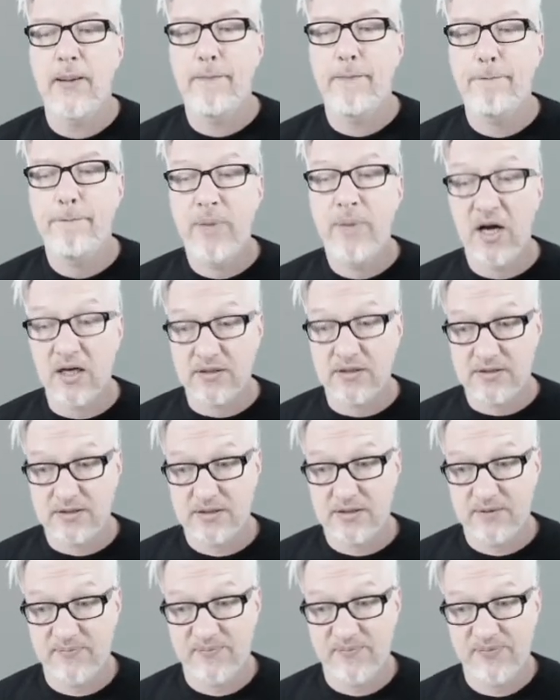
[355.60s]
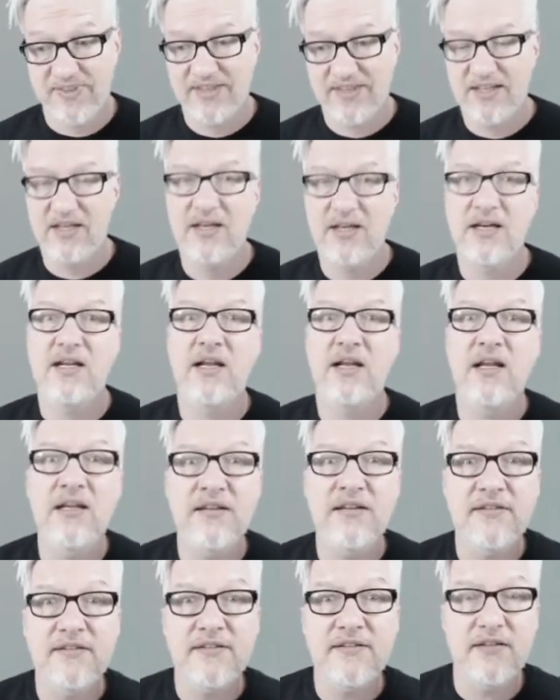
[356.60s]
But a
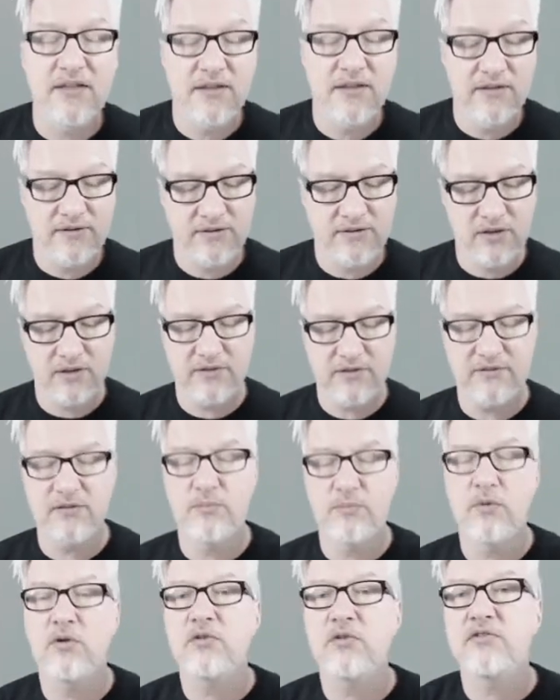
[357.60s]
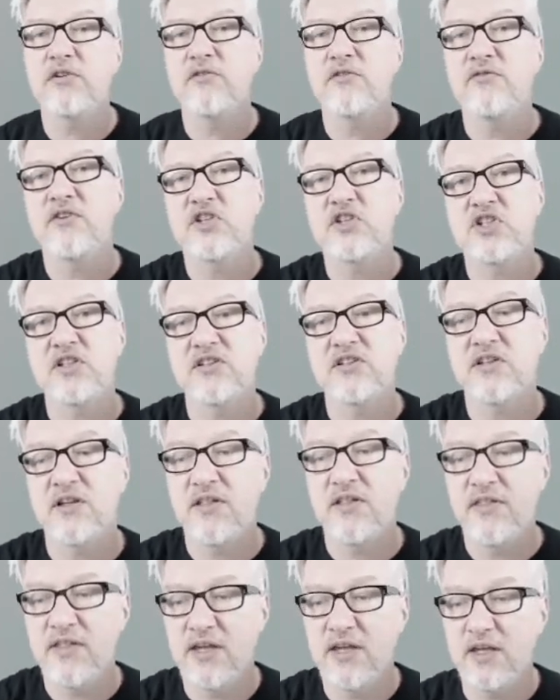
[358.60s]
list is not the most efficient
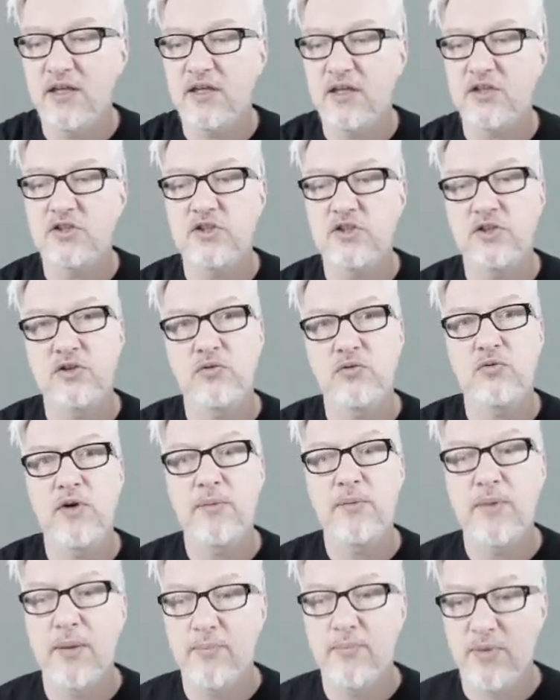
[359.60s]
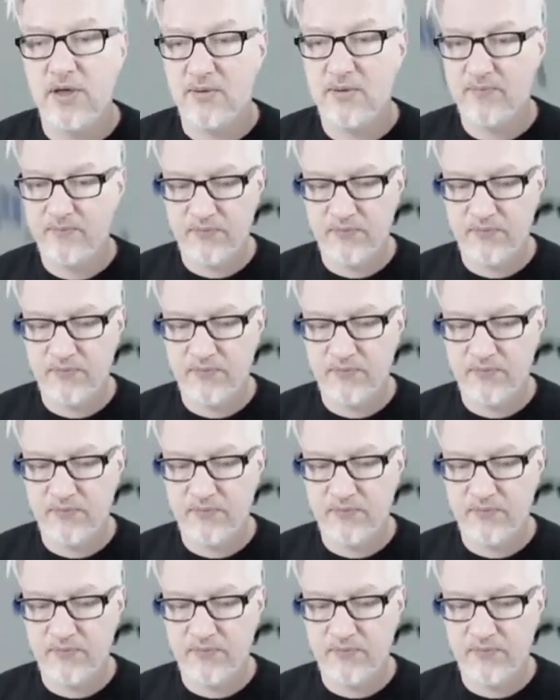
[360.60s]
thing to remember.